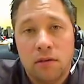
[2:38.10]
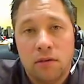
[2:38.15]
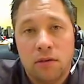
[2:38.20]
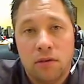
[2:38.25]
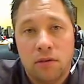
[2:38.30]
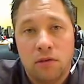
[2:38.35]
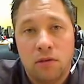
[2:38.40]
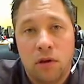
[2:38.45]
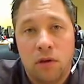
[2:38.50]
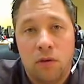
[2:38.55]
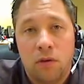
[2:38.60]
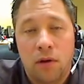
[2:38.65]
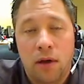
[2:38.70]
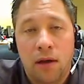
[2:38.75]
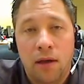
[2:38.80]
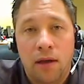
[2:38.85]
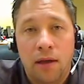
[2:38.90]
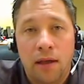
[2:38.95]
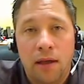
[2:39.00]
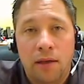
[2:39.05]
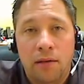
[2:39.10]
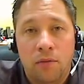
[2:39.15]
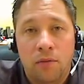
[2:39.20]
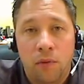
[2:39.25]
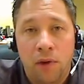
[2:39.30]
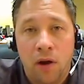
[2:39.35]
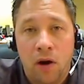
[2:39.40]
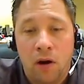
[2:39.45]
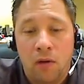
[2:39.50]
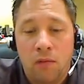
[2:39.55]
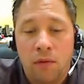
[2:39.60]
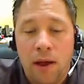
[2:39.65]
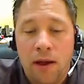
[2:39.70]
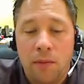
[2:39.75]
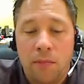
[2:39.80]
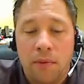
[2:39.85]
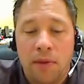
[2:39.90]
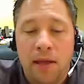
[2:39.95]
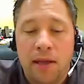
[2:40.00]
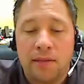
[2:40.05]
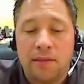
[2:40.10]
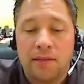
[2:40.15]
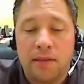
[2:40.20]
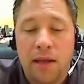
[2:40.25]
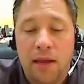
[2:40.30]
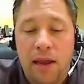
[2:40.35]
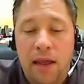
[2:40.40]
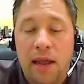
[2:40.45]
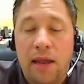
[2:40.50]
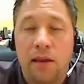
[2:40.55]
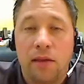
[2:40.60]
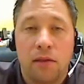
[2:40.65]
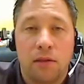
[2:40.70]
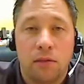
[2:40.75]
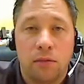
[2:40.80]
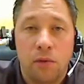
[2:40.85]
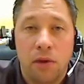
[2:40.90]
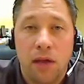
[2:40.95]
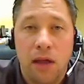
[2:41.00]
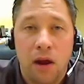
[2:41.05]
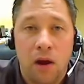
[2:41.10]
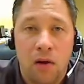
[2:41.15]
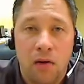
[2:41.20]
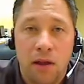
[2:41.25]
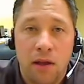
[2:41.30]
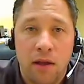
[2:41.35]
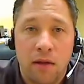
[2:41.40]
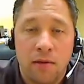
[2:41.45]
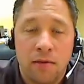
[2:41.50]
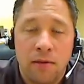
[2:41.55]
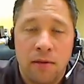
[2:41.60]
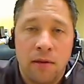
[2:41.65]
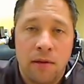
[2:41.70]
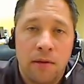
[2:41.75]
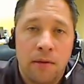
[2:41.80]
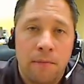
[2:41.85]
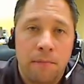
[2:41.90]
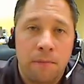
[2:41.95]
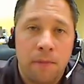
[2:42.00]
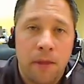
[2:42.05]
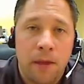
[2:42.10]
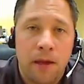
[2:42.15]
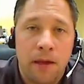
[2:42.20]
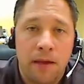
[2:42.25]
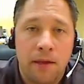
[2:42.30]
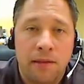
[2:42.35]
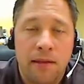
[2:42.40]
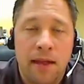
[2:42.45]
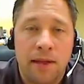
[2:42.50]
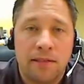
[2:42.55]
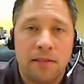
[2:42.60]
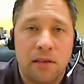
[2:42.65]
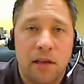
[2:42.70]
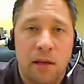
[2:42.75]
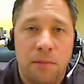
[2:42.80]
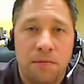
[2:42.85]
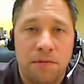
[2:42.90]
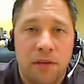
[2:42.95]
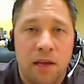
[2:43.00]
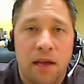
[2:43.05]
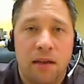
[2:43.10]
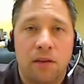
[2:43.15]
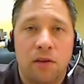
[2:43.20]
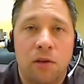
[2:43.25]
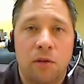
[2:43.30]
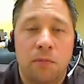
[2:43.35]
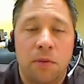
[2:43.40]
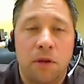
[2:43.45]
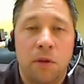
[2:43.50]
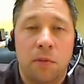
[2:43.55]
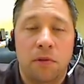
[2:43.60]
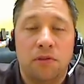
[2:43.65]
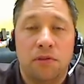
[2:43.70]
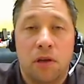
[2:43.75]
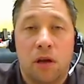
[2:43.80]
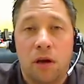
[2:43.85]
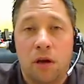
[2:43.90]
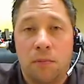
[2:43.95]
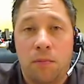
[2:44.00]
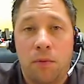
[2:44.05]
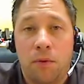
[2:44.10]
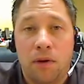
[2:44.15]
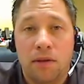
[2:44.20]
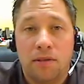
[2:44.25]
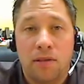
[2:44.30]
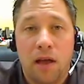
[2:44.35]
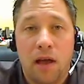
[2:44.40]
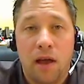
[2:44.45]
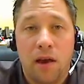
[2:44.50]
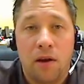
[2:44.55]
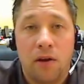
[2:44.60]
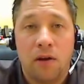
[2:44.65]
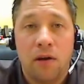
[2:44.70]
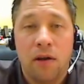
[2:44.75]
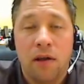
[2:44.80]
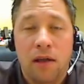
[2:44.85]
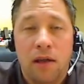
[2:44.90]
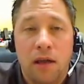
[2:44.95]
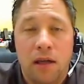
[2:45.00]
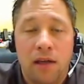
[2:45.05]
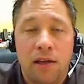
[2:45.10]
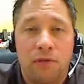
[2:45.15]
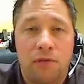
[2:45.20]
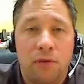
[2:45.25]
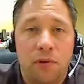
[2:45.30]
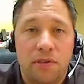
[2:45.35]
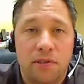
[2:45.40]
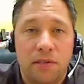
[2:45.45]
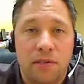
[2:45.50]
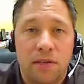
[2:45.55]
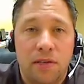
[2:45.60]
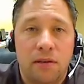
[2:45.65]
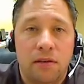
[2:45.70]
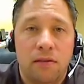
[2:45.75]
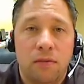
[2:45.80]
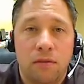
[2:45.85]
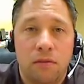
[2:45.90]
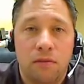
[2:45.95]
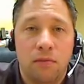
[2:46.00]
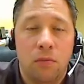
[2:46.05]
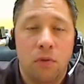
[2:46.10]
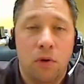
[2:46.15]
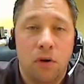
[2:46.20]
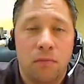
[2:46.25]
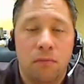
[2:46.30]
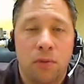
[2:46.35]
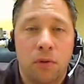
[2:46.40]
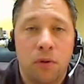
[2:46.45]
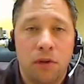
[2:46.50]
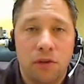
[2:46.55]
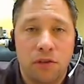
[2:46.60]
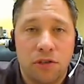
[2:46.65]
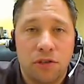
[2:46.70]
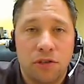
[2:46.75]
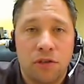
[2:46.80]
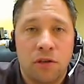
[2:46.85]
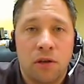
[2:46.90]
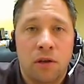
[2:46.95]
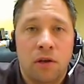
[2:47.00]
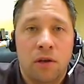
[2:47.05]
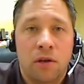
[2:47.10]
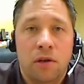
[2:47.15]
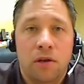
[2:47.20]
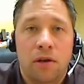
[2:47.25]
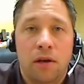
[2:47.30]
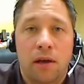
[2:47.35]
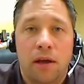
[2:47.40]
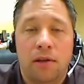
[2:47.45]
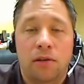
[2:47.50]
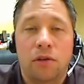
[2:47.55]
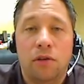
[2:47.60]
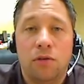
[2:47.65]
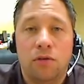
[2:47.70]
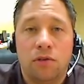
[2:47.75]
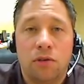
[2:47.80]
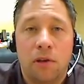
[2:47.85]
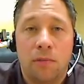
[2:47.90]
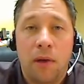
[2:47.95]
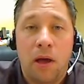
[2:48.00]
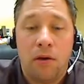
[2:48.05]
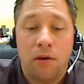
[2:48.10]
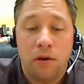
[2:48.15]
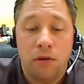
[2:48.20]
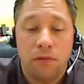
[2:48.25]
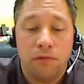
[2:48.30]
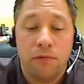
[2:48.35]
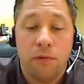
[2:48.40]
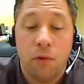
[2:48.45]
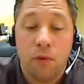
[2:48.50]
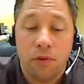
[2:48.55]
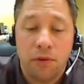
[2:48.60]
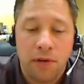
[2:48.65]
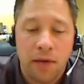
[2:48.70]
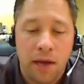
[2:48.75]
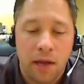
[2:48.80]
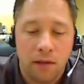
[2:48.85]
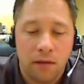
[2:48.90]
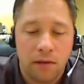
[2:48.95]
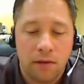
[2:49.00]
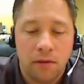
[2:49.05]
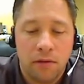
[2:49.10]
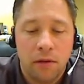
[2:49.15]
so uh, it, we are right up against that 83 area. Uh, next upside could be almost 100 points higher if we see more bullish uh, news come out here for the dollar.